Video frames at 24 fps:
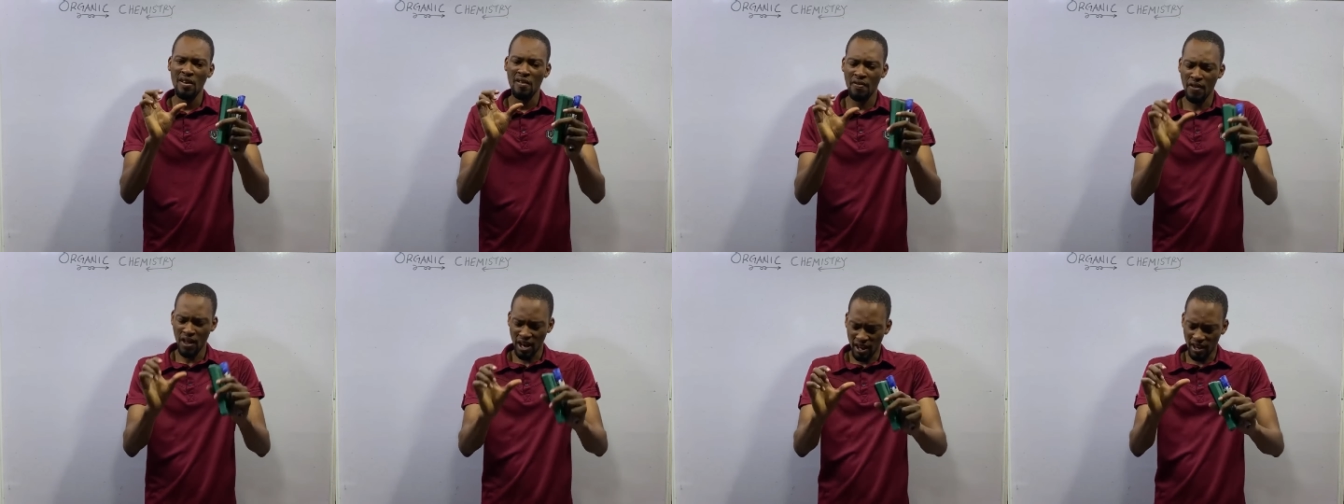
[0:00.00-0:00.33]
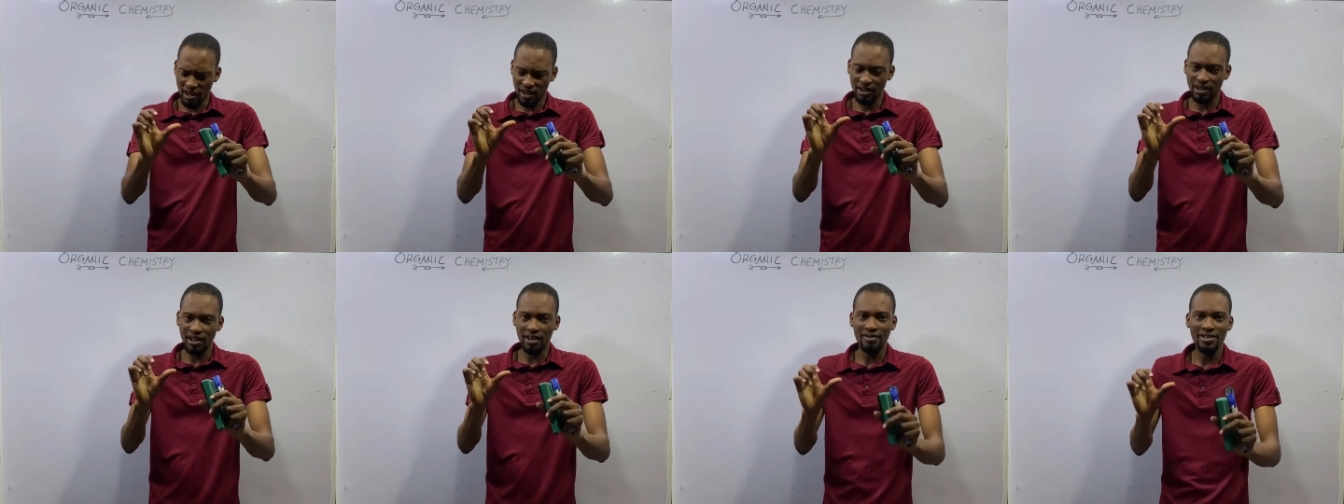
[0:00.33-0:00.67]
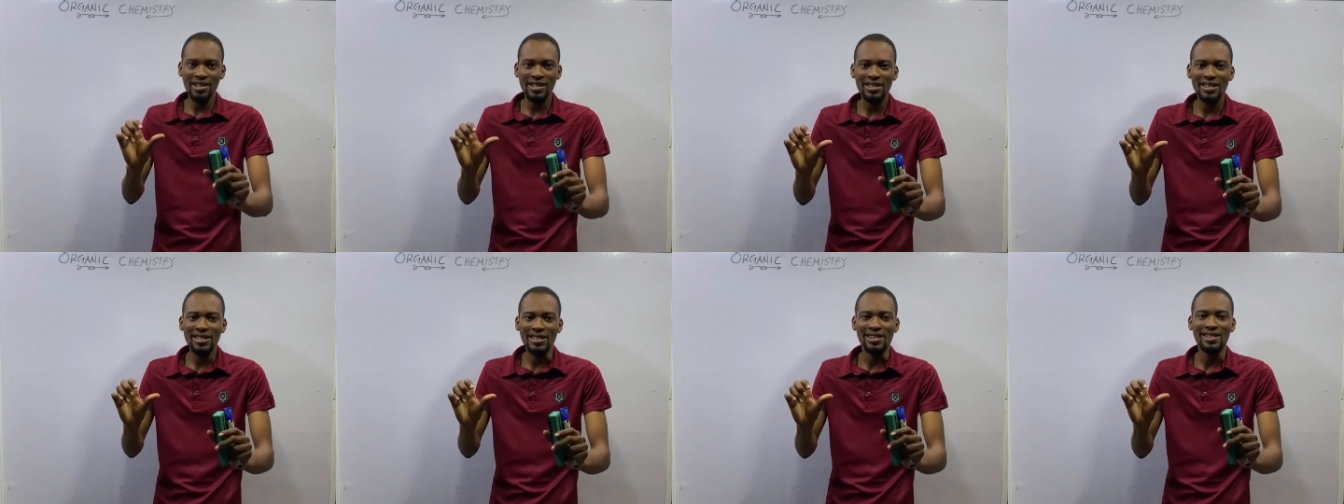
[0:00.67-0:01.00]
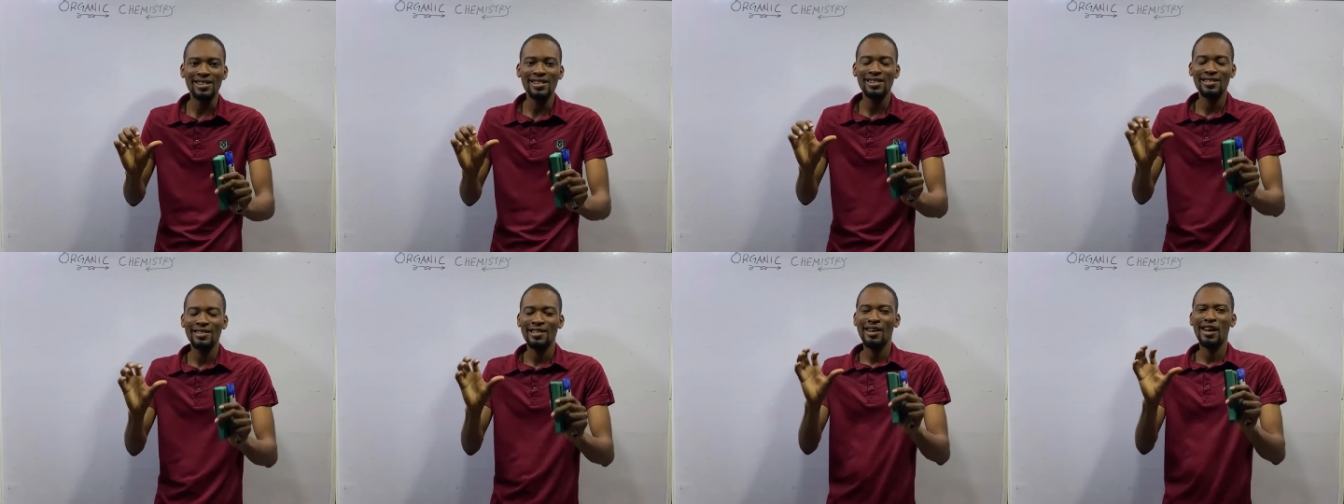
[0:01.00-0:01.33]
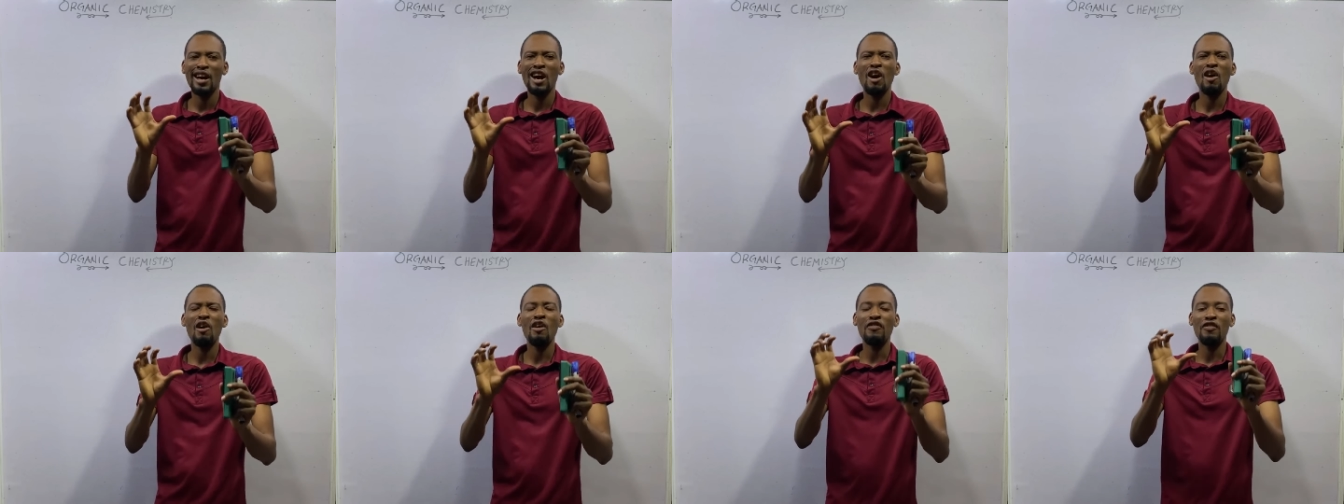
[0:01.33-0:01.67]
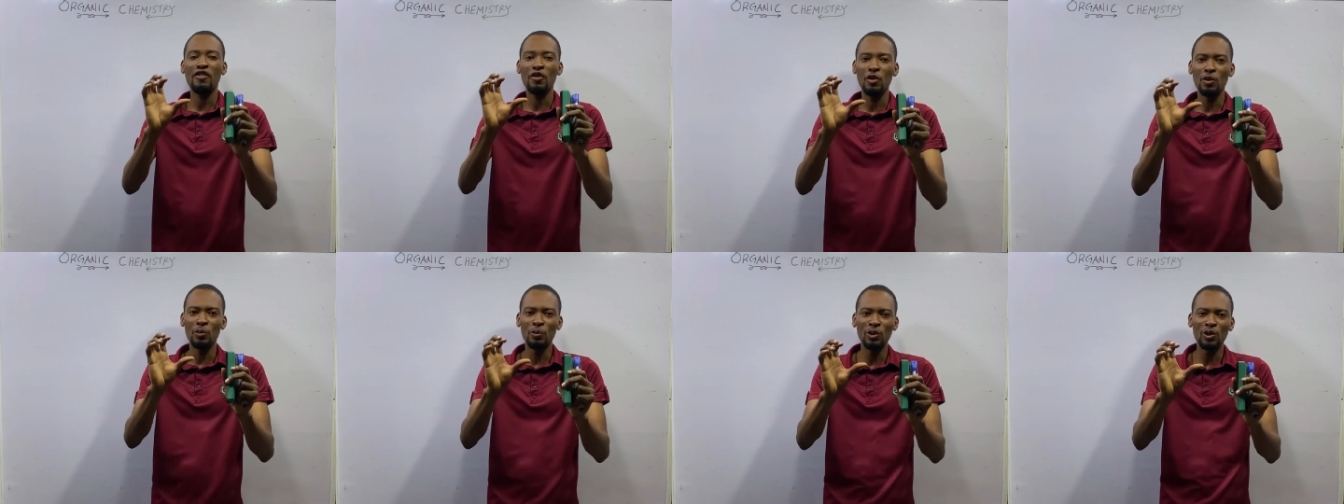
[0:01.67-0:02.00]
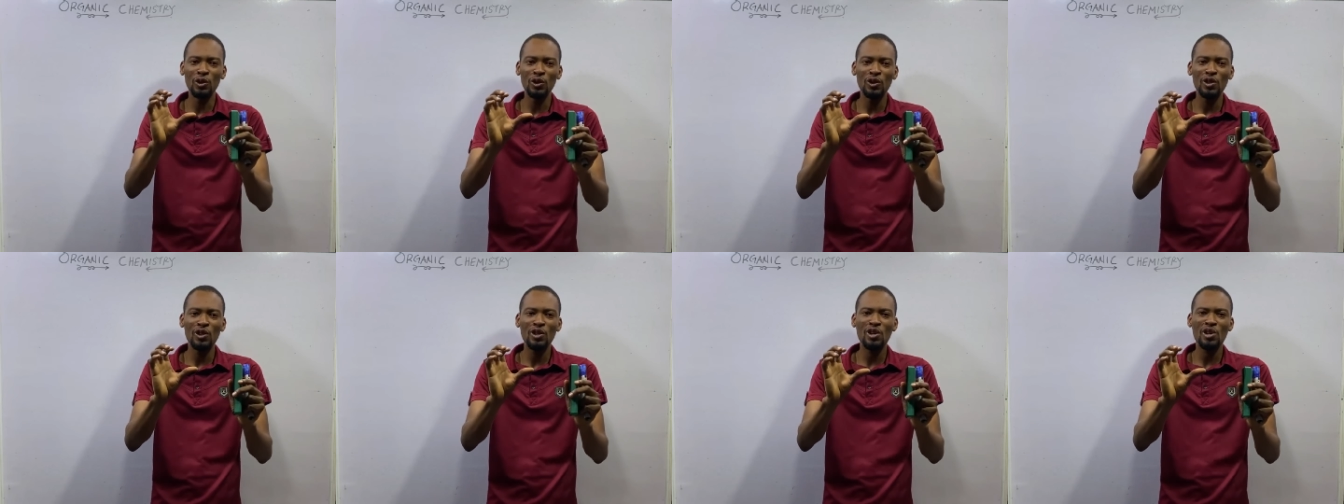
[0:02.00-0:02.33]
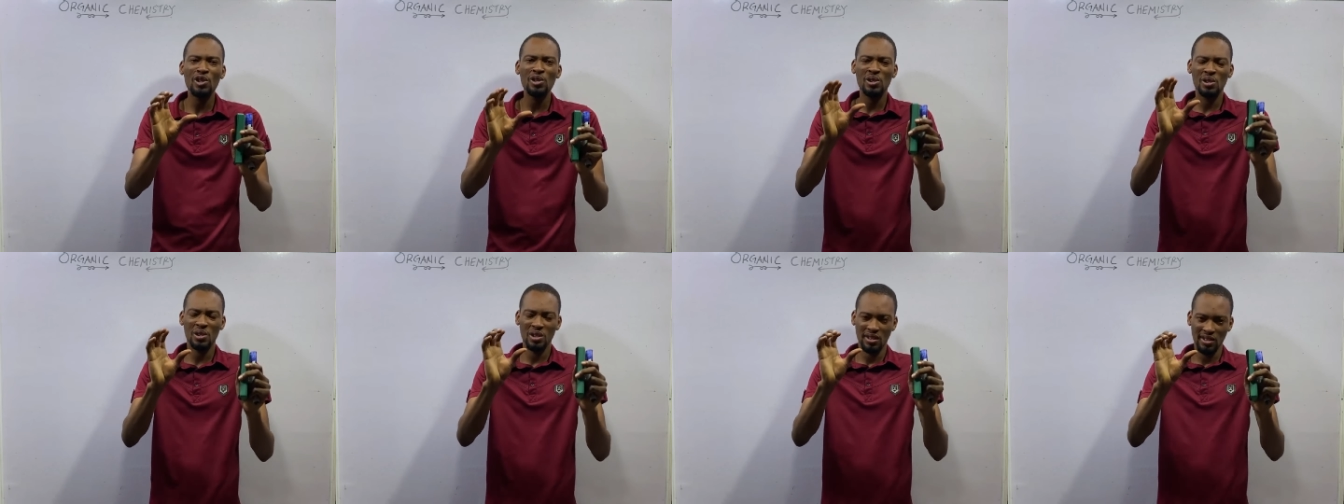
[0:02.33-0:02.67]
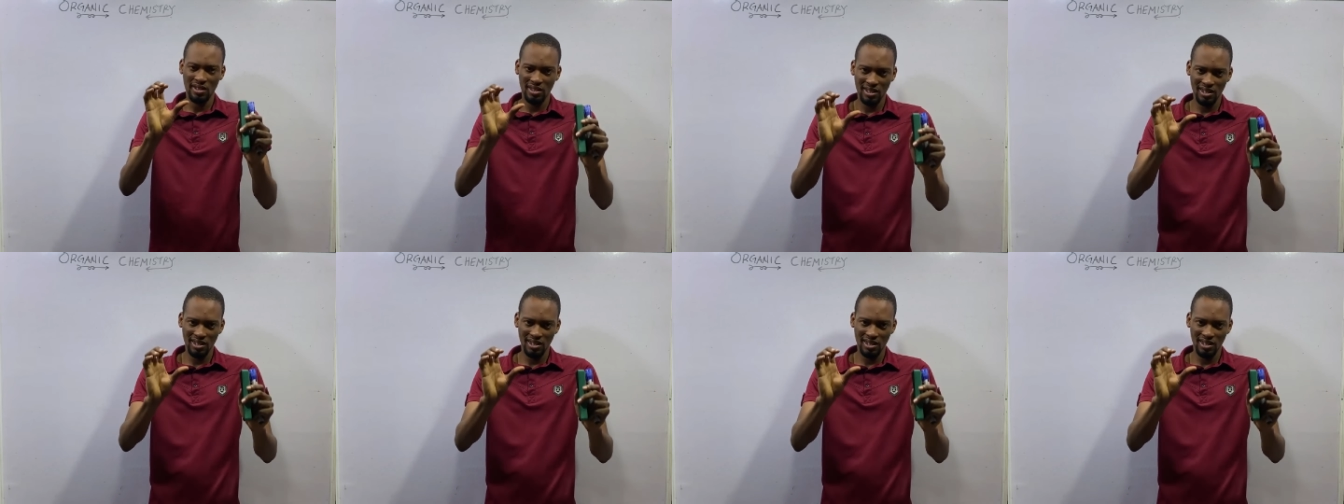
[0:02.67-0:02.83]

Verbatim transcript: the characteristics of homologous